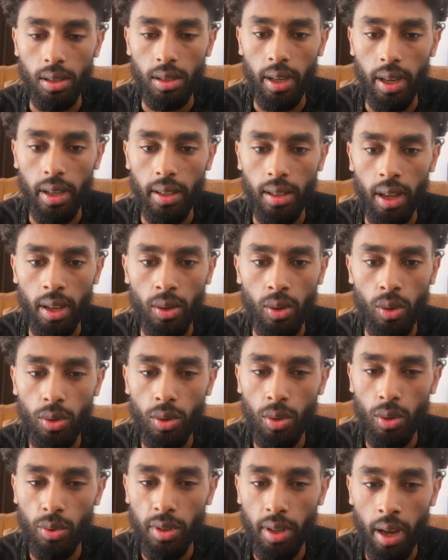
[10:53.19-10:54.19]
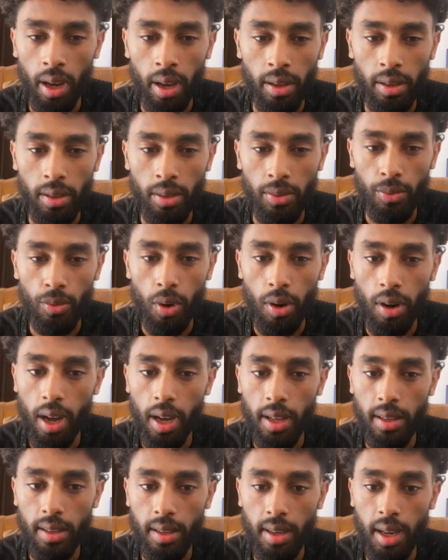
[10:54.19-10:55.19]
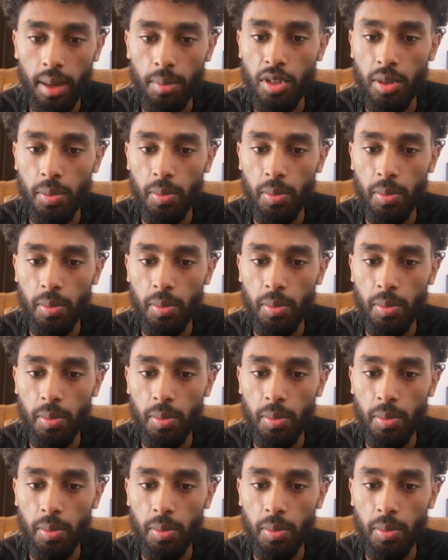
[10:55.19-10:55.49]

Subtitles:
I don't know, I forgot the names,